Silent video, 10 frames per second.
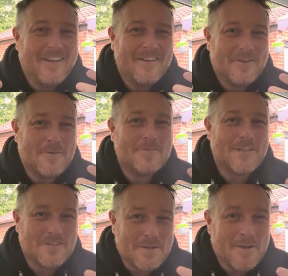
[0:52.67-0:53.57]
Come
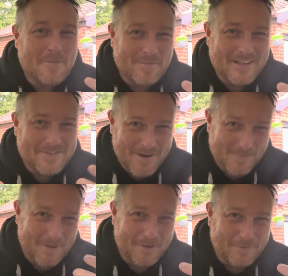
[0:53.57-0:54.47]
see Jimmy on Blades
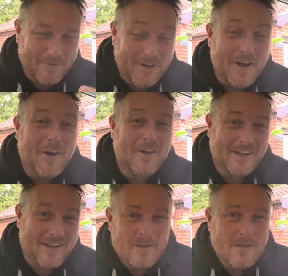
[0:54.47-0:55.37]
Ramble. We've got it all
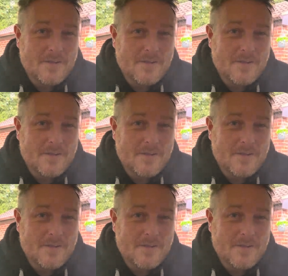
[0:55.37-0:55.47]
here.